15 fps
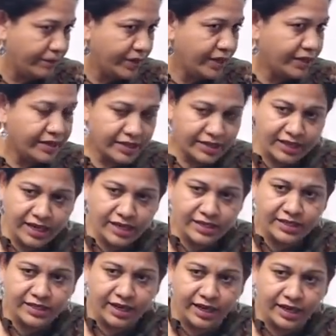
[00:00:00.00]
in the sense
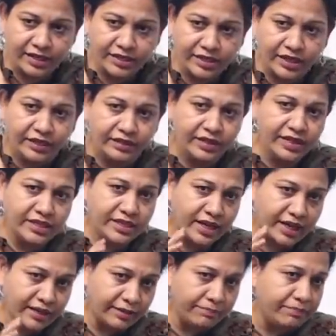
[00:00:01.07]
that these
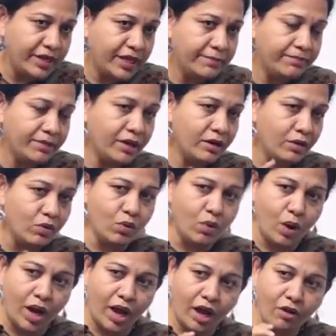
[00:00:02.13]
are the people who
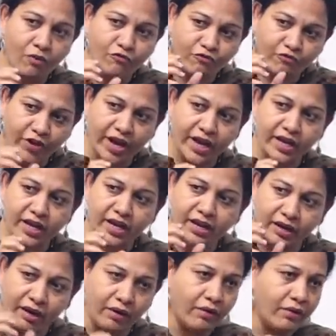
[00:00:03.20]
have very
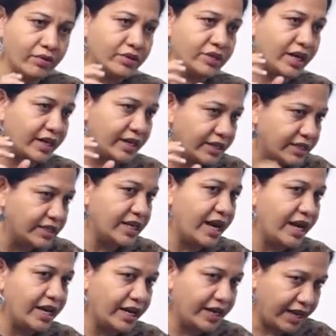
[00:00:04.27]
close
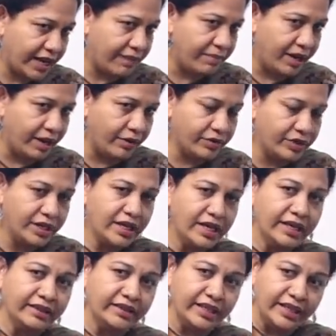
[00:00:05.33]
understanding about
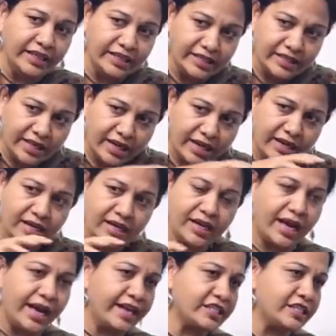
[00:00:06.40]
the internal
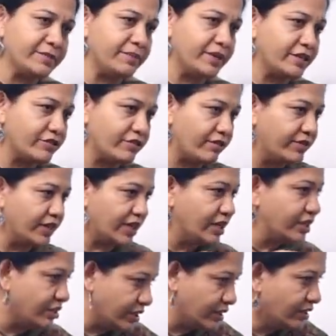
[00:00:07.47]
aspects of the
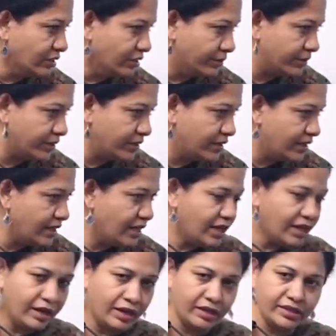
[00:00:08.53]
culture groups.
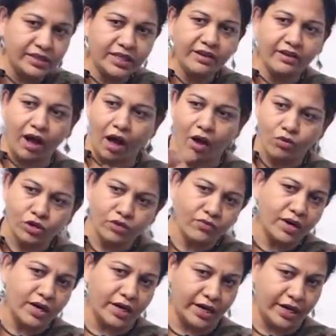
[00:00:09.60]
Uh, see,
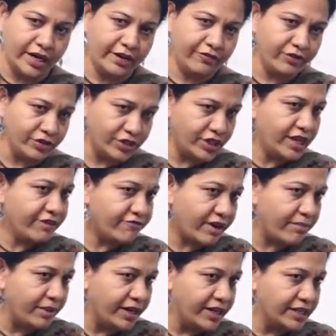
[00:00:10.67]
outwardly, if you see
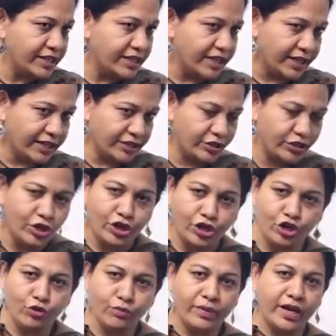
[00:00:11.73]
from a distance,
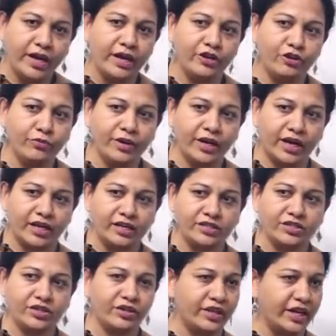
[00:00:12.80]
you may, you may
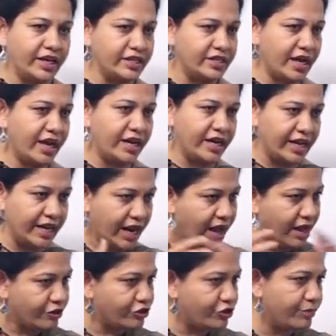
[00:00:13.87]
consider the entire
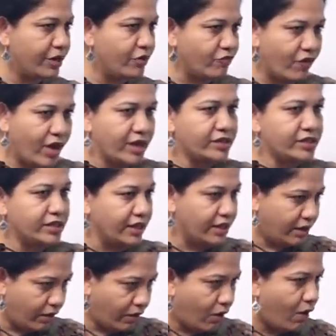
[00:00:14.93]
Iraq to be one
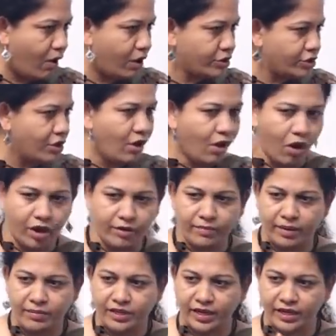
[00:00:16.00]
single lot, or
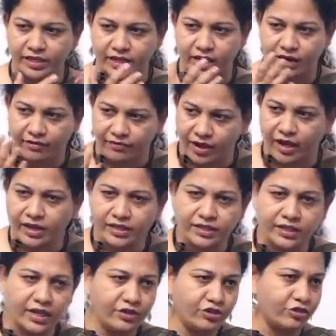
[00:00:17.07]
maybe the entire
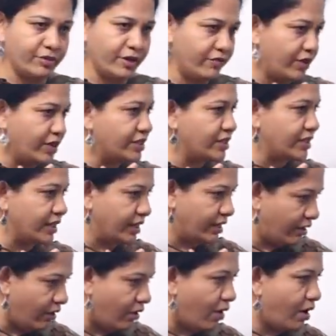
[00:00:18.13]
Afghanistan to be one single
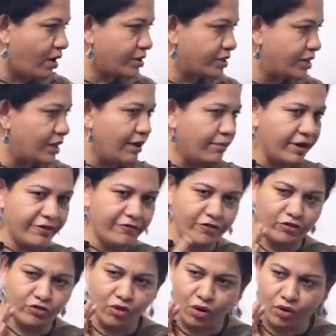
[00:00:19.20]
lot. But if
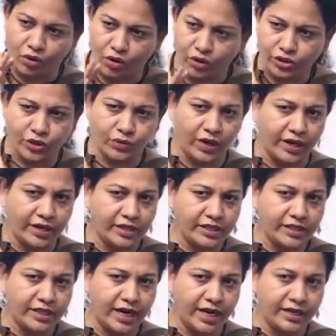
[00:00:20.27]
you go close, you will
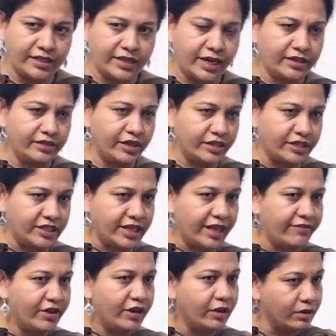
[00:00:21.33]
understand that there are
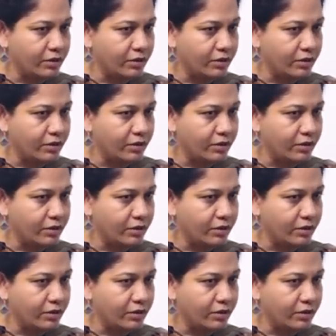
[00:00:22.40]
several